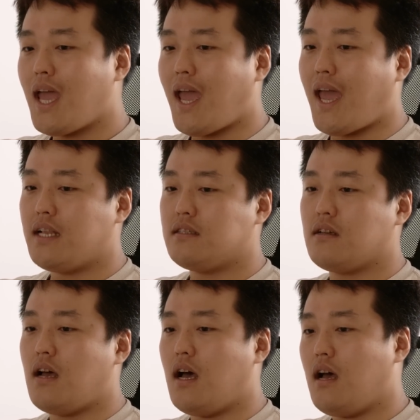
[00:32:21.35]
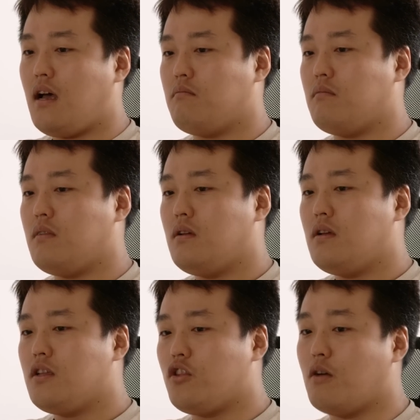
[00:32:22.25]
And
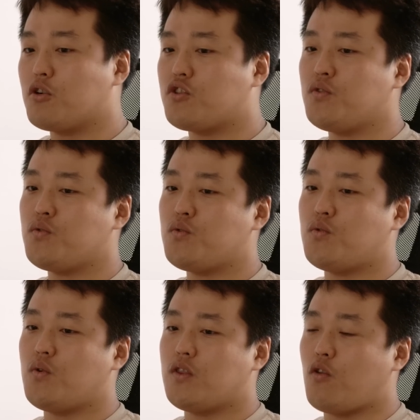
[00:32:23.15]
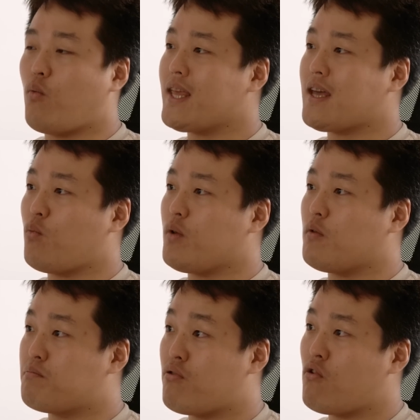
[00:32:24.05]
number two, the way that we
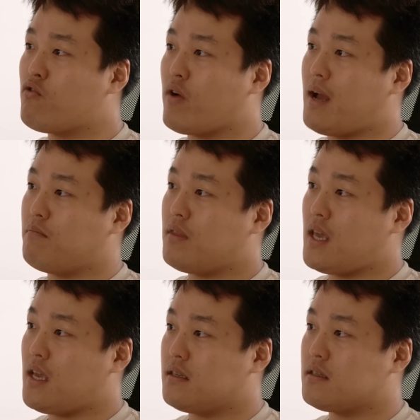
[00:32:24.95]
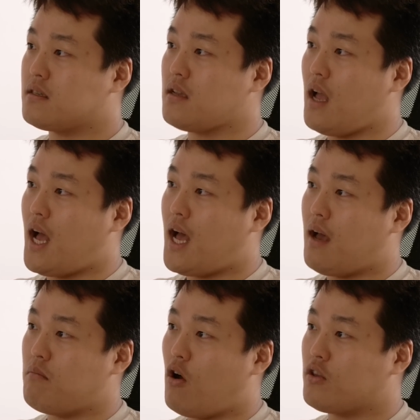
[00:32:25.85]
would program things
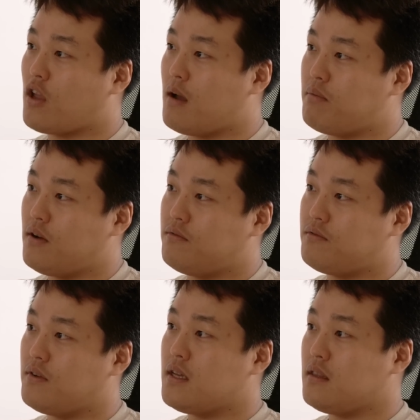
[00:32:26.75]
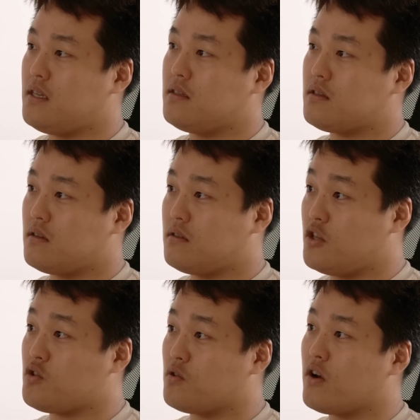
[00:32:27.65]
on top of these
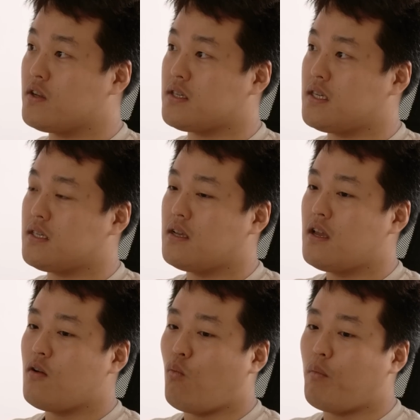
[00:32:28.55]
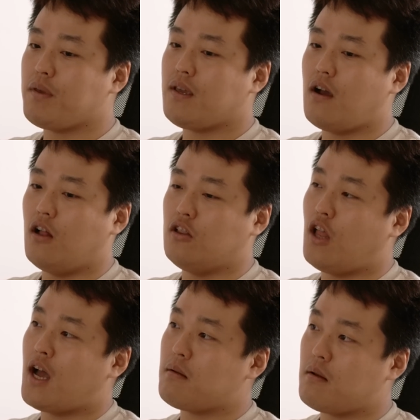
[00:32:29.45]
digital currencies would be a
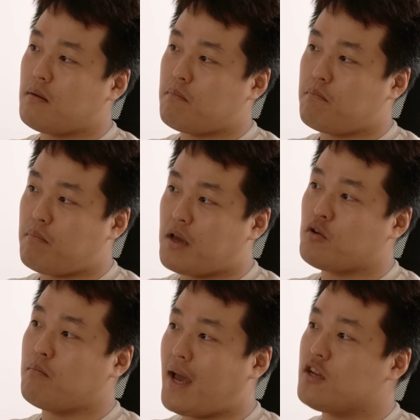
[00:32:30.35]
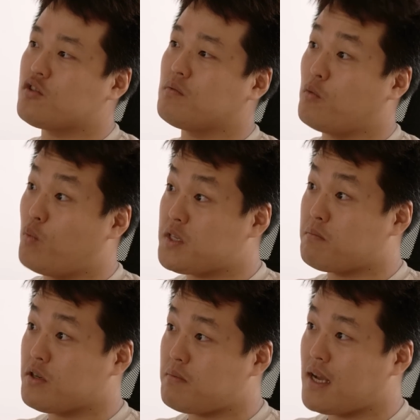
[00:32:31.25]
lot better managed from a risk
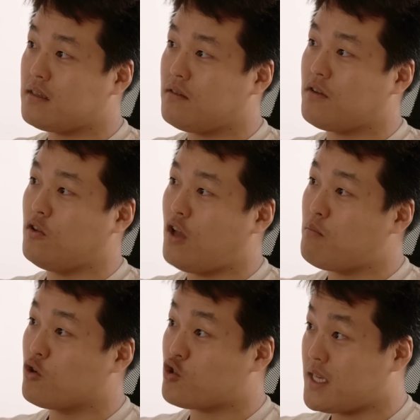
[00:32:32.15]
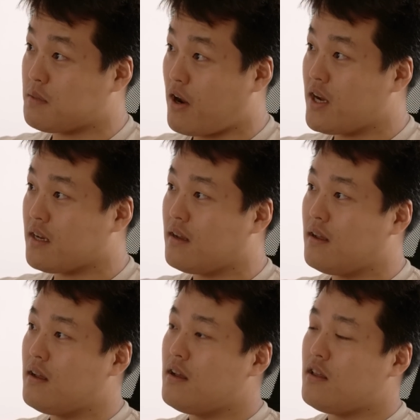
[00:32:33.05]
perspective and a lot more transparent.
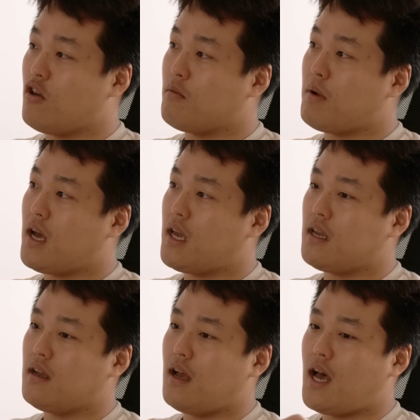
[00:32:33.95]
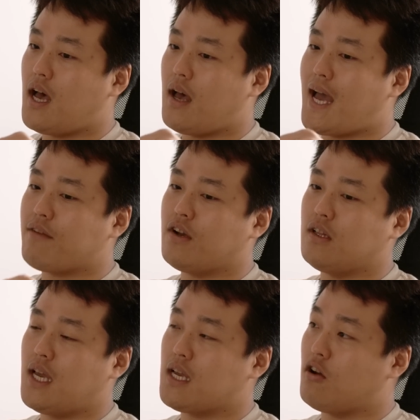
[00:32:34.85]
Thereby, I
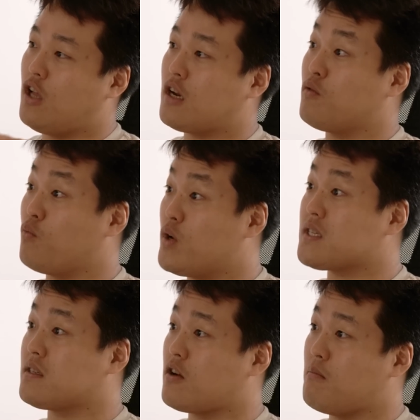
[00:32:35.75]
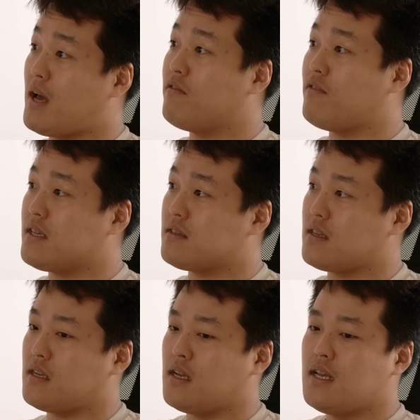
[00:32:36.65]
felt like a lot of the risks that are manifest
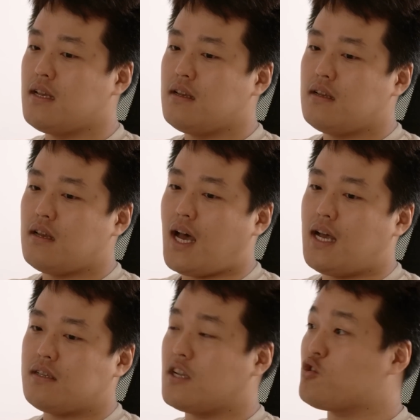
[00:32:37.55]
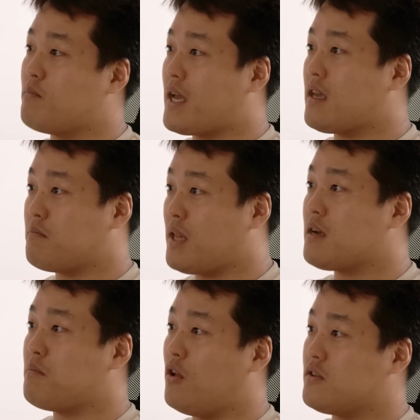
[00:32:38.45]
in central banking
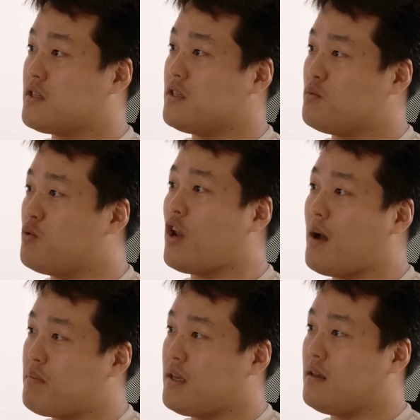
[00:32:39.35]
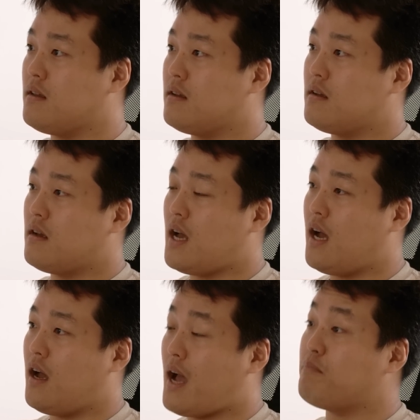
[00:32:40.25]
planning policies would not be
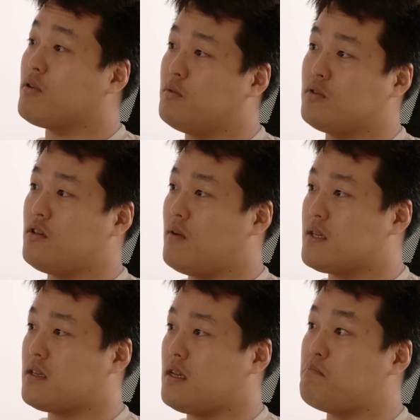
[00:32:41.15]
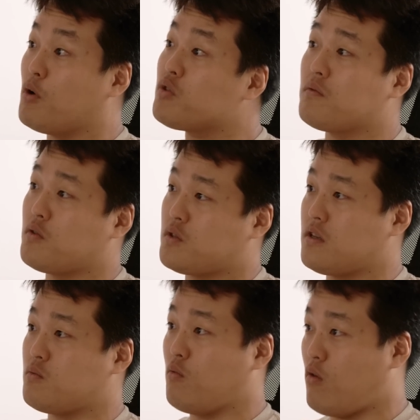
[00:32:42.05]
applicable to UST. Both of those
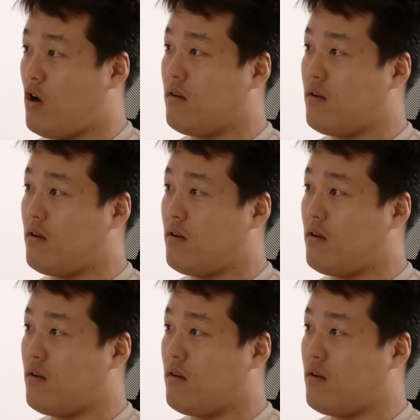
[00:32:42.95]
things were wrong.